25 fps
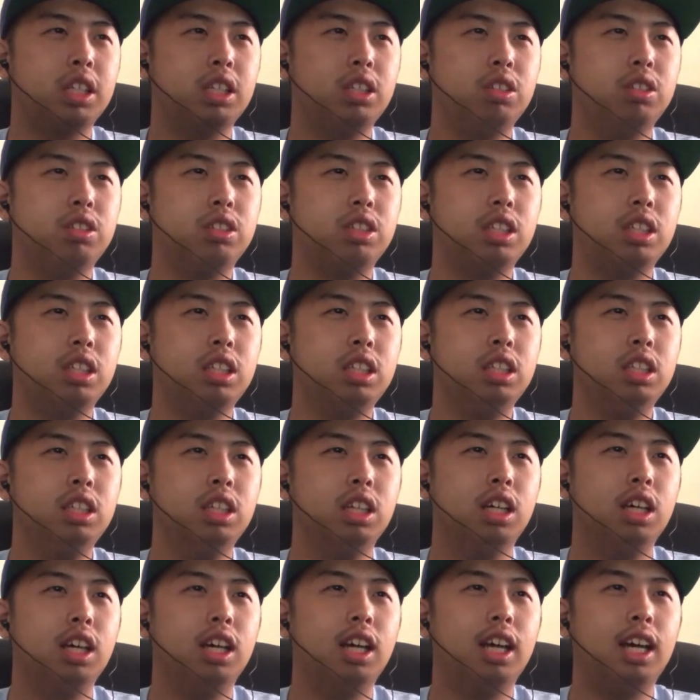using
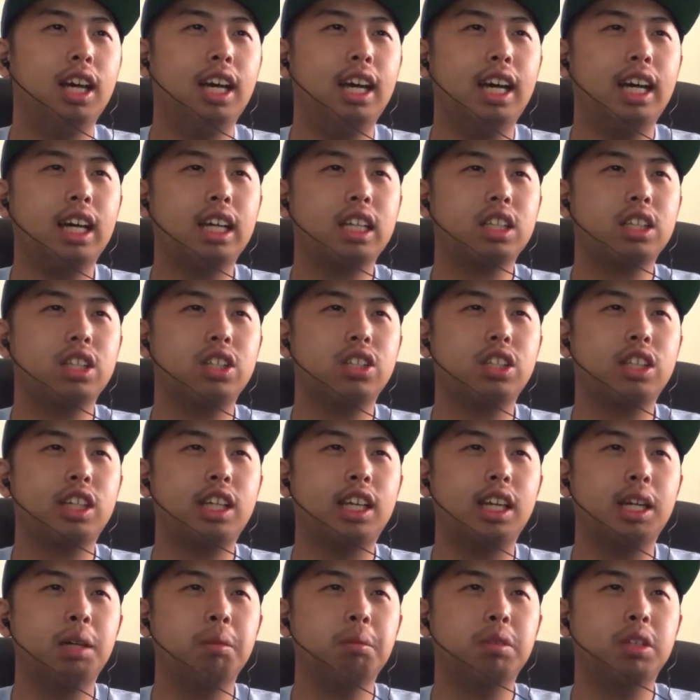hack the
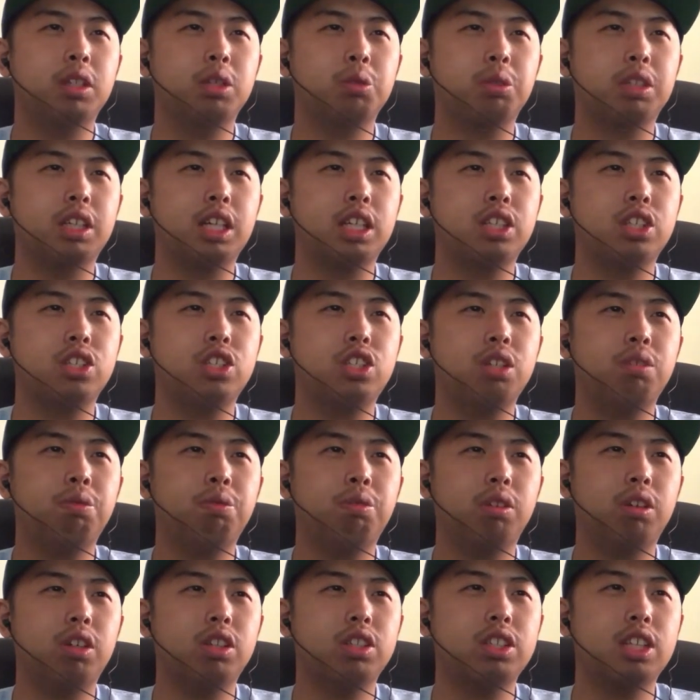cameras with
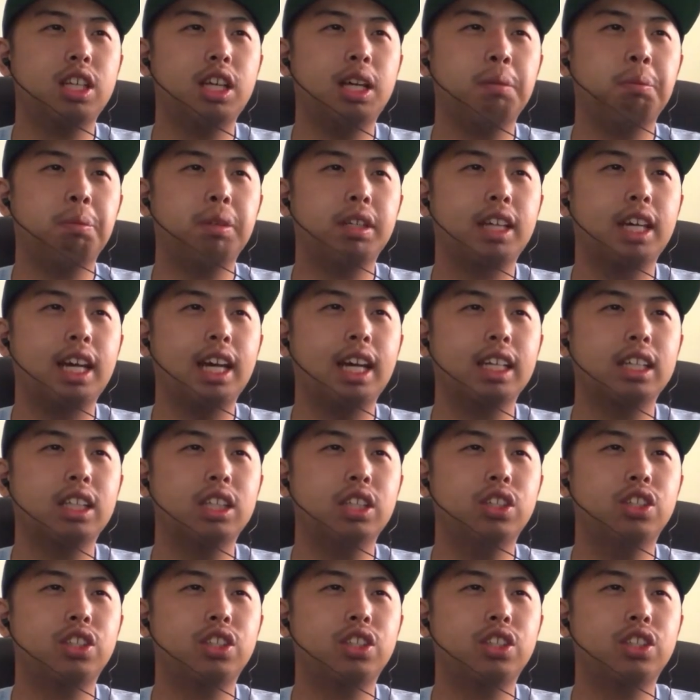SMG4's epic hacking